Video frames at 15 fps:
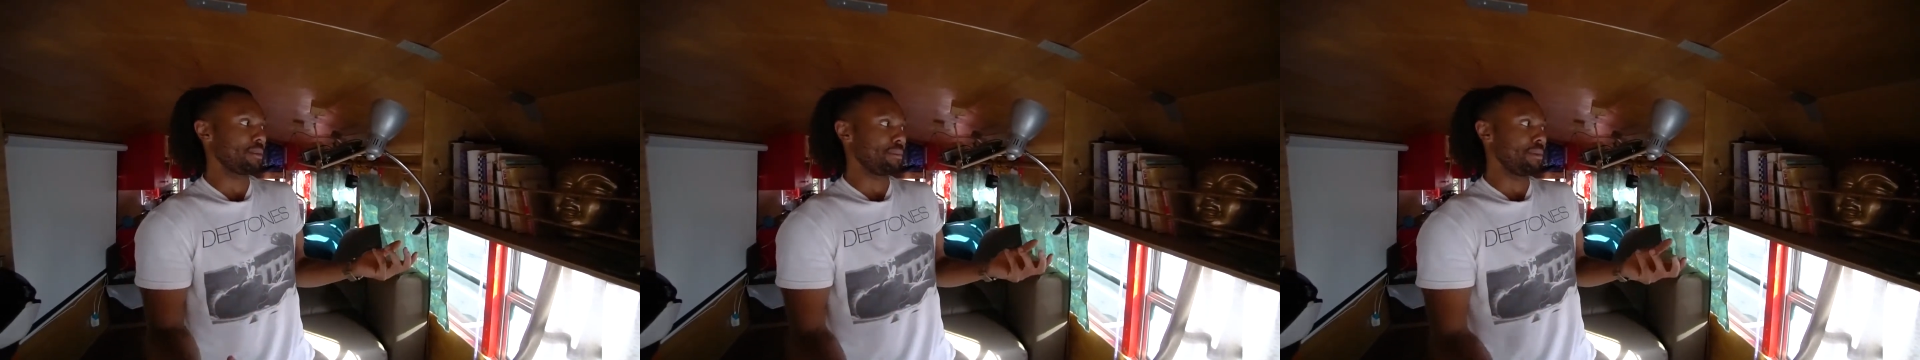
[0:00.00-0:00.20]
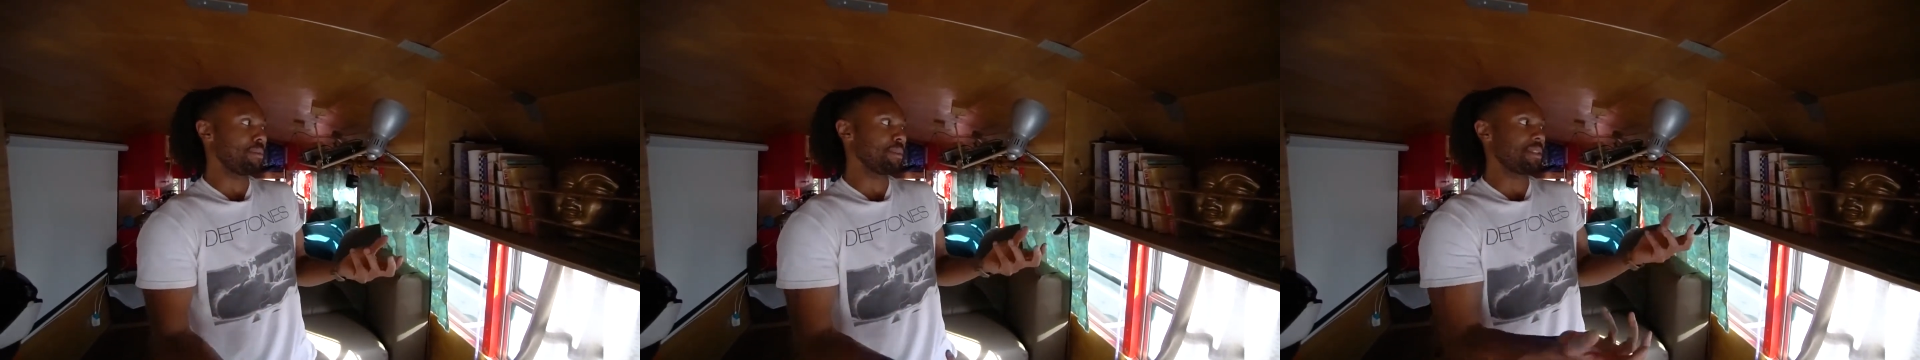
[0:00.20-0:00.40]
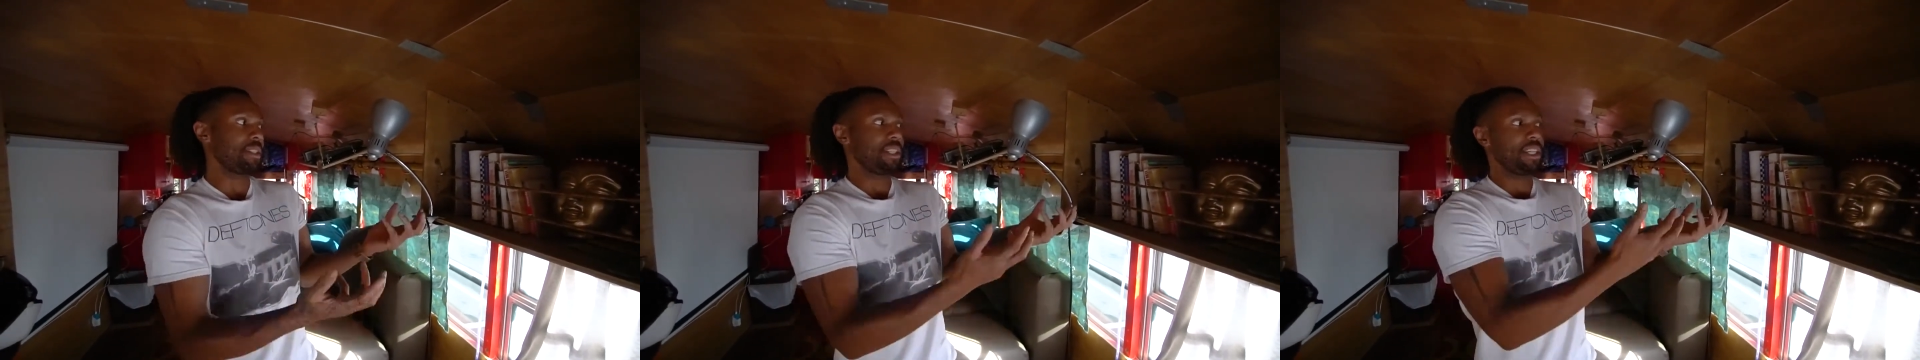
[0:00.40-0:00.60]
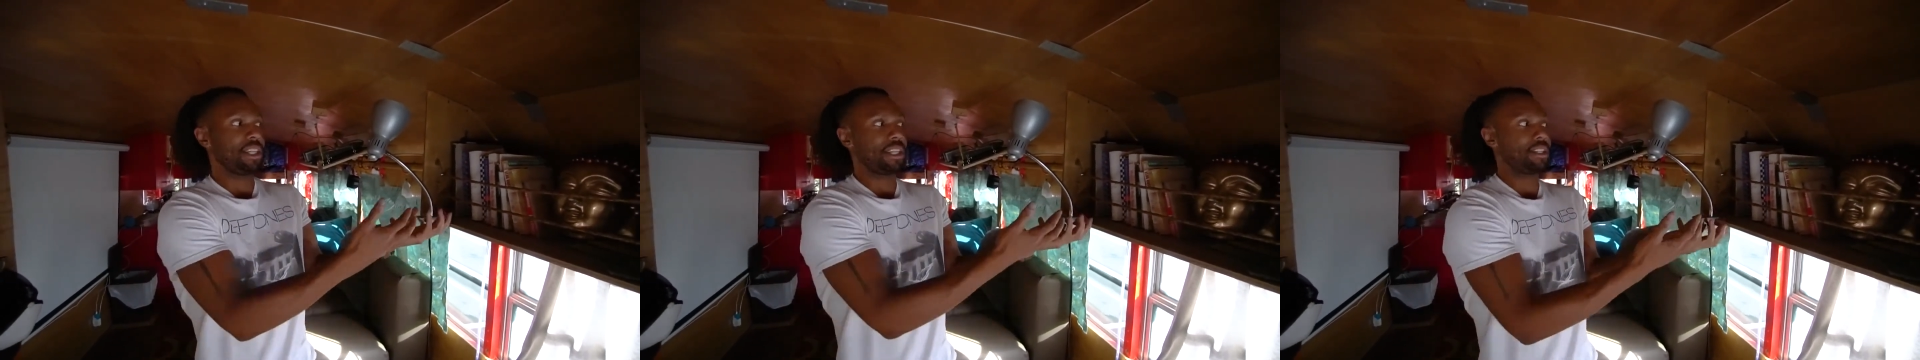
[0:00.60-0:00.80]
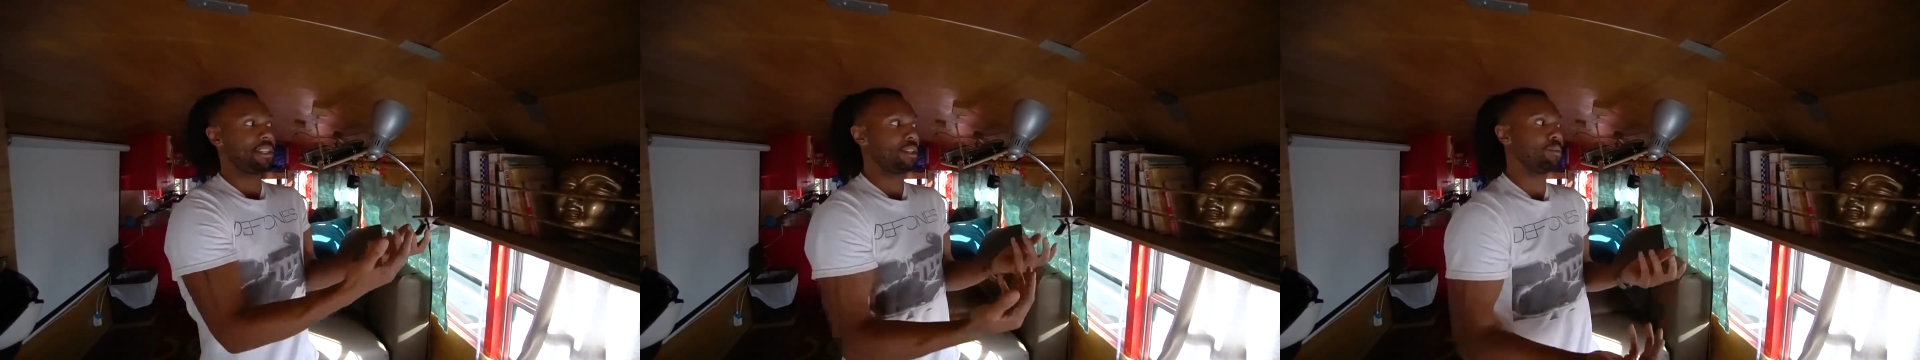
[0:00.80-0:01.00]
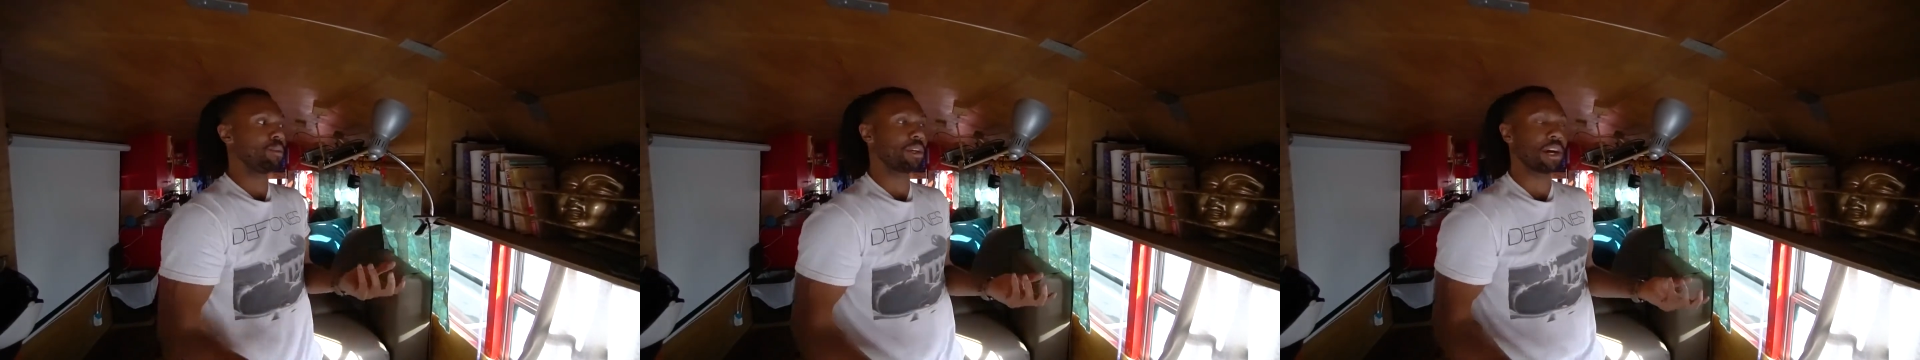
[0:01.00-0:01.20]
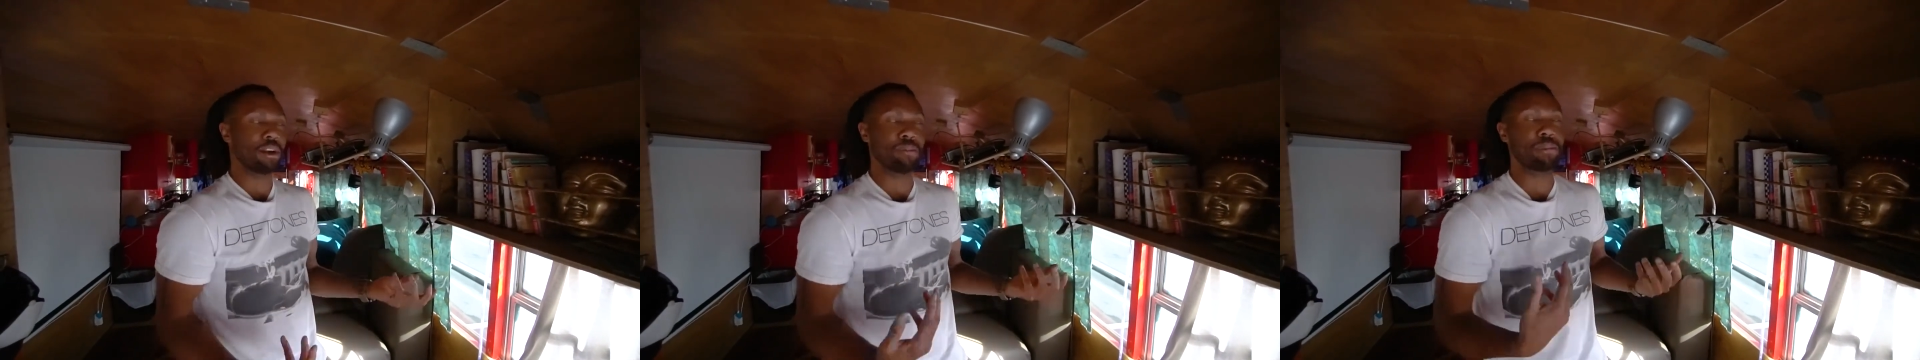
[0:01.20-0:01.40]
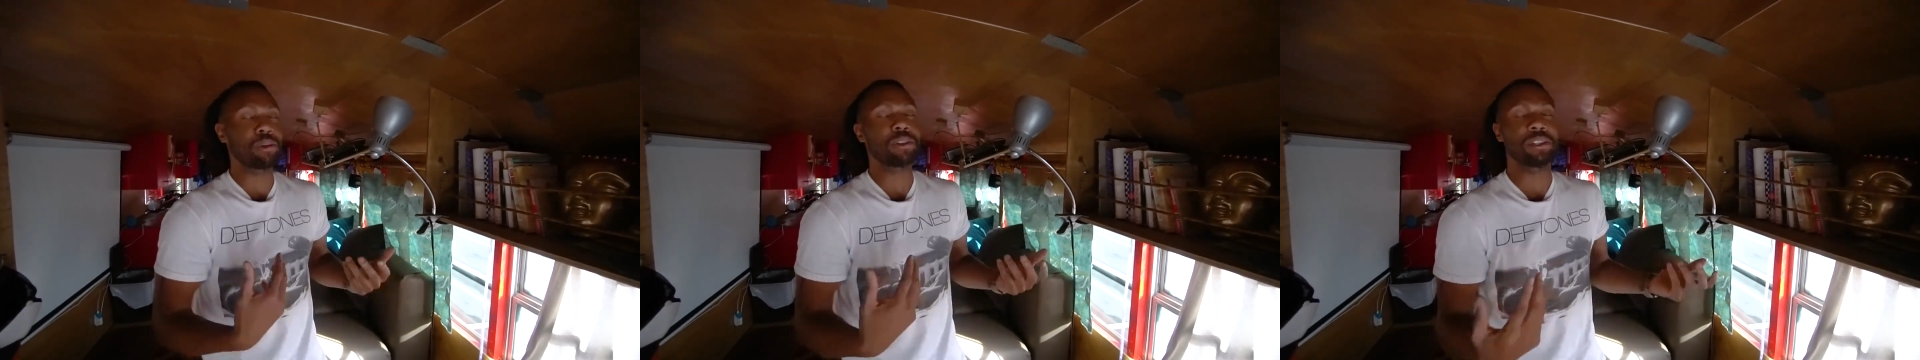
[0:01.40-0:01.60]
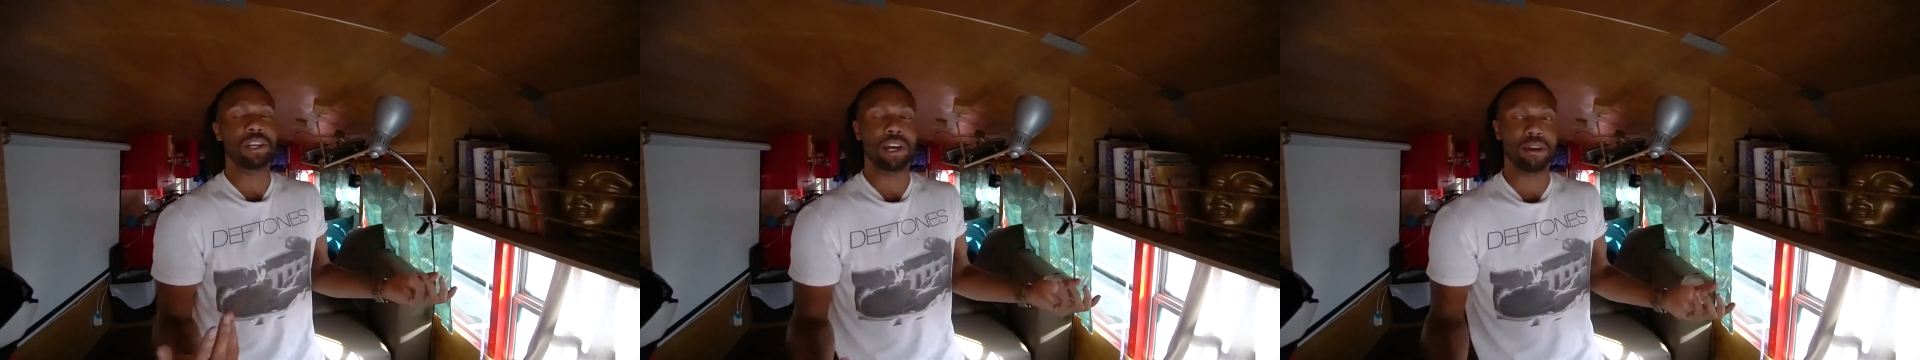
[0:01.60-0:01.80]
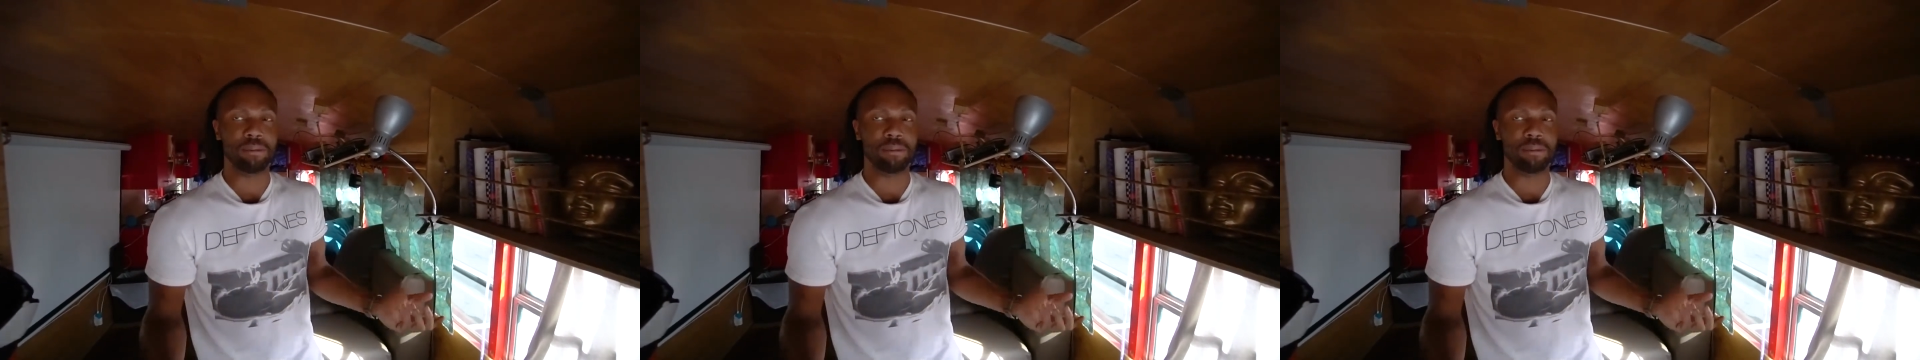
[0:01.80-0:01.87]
People they see what kind of person I